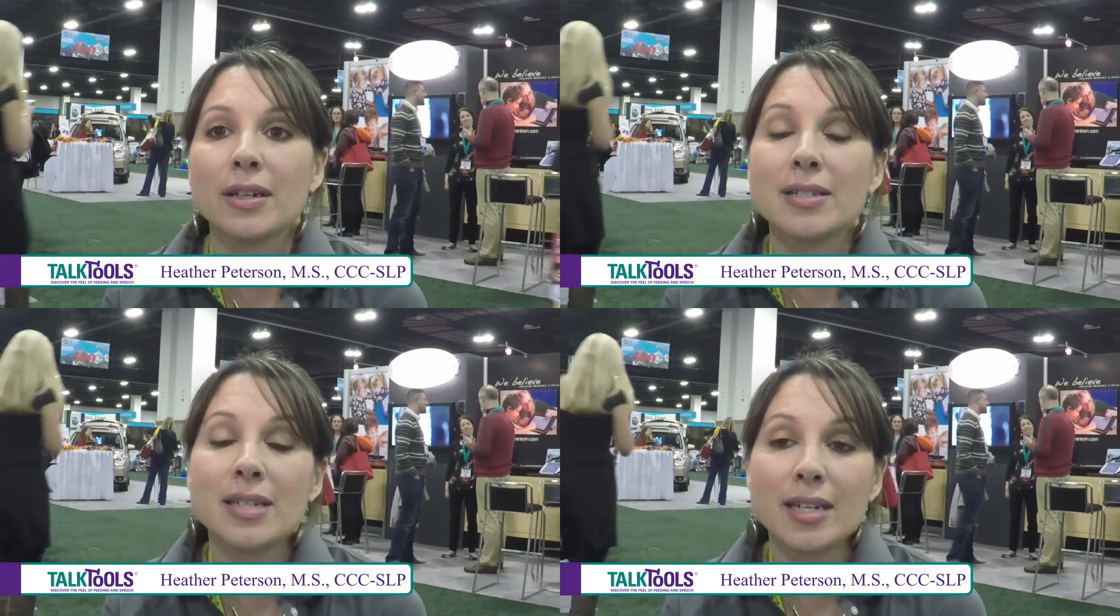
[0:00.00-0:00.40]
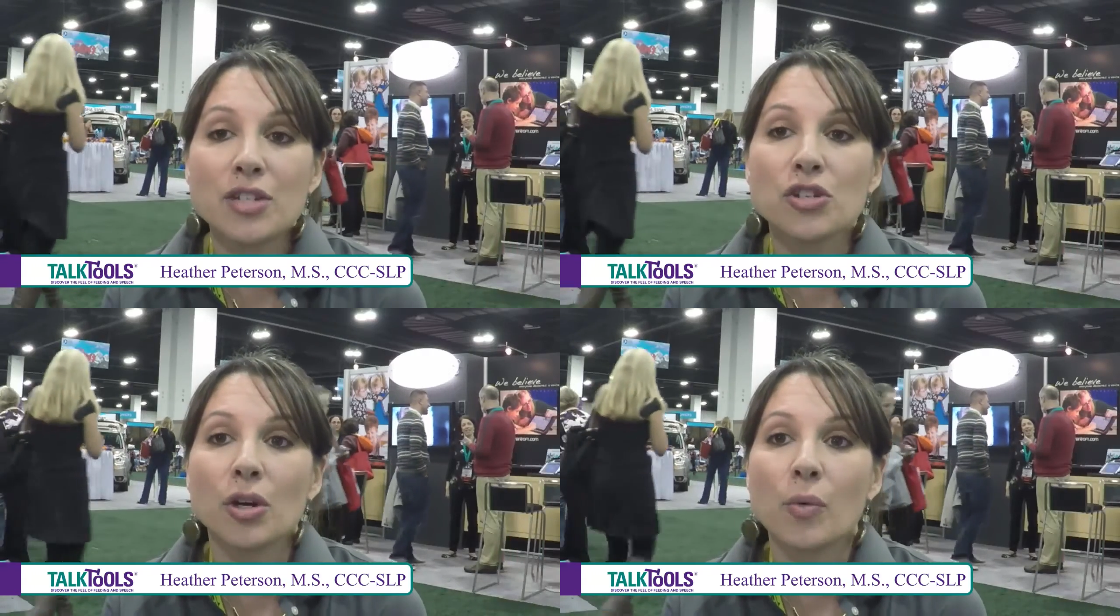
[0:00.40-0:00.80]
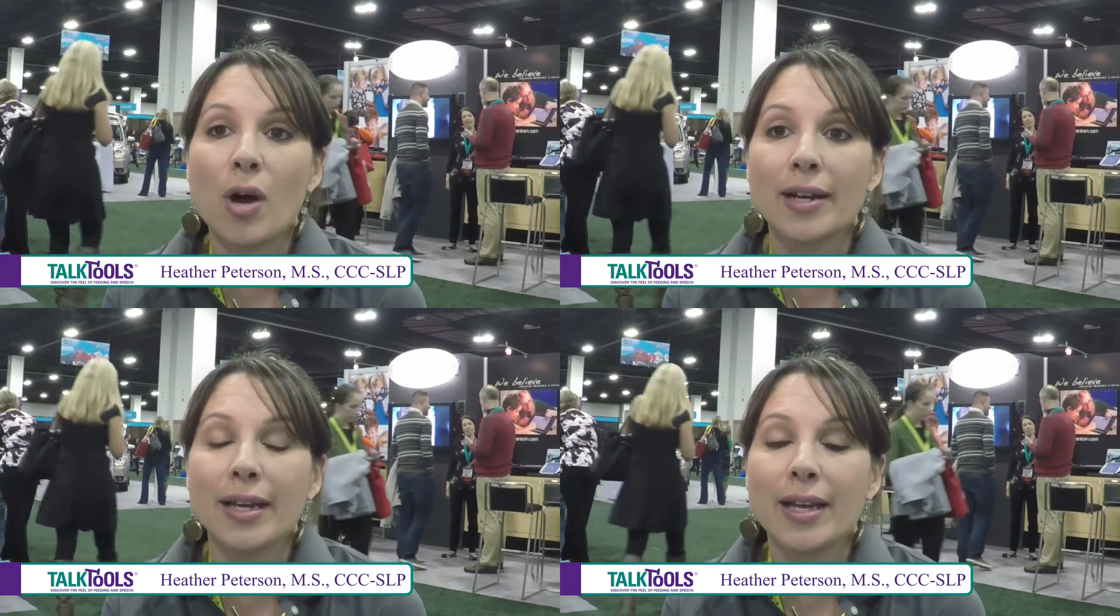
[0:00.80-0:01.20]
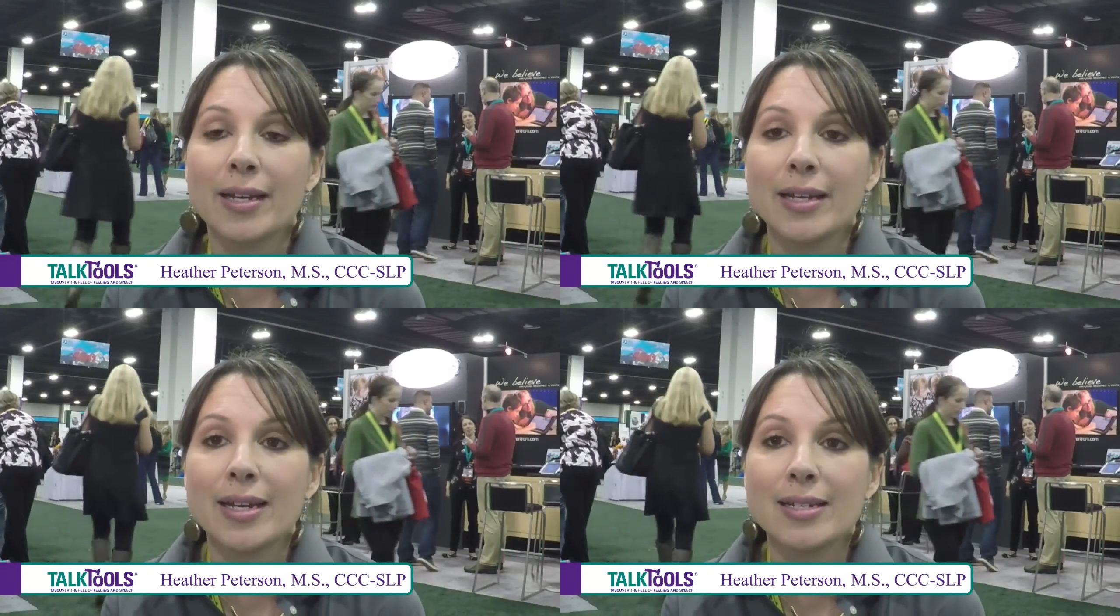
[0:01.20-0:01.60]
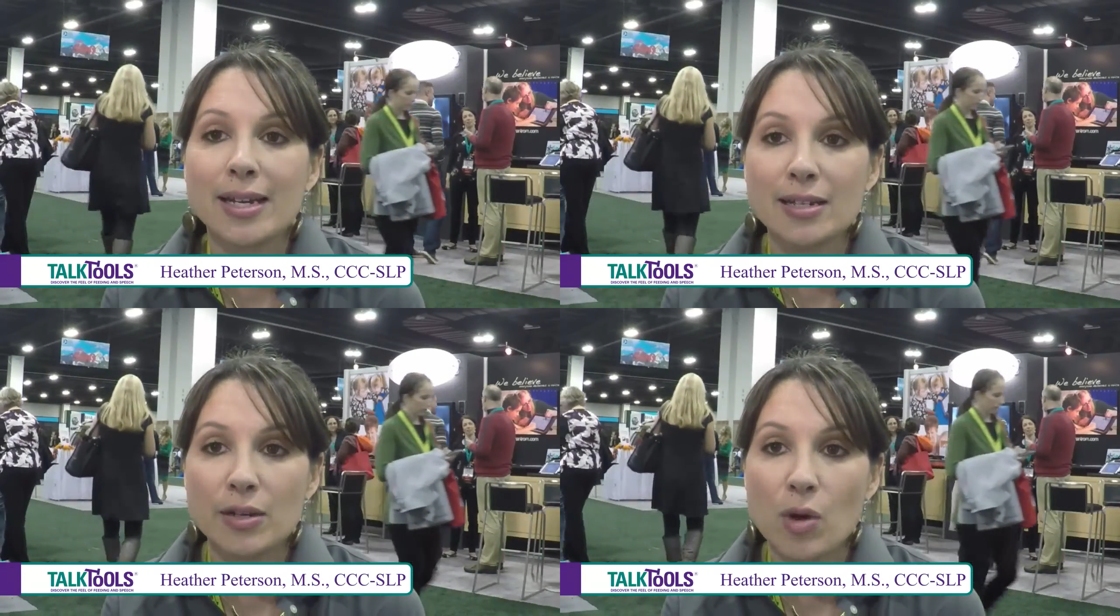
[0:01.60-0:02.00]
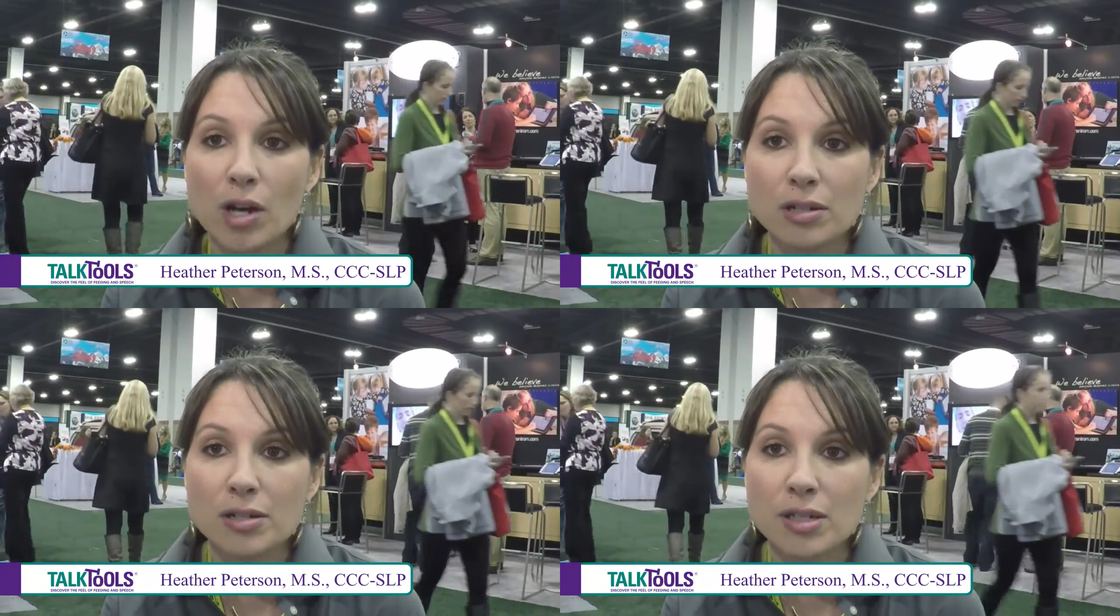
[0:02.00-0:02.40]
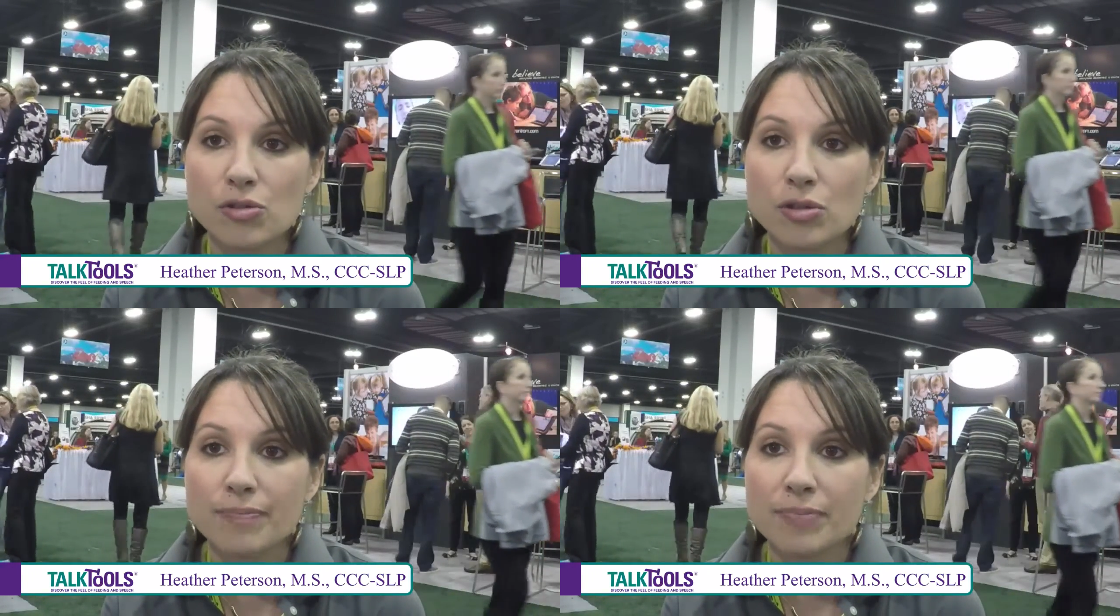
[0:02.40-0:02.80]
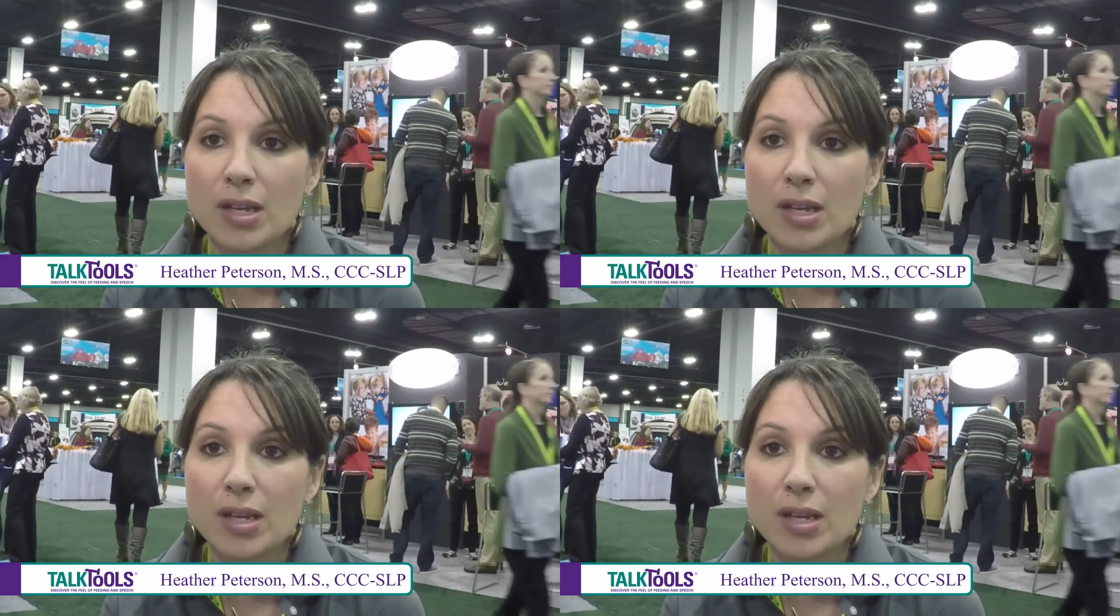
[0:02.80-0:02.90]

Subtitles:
teenager walk in, and he had Dandy Walker syndrome,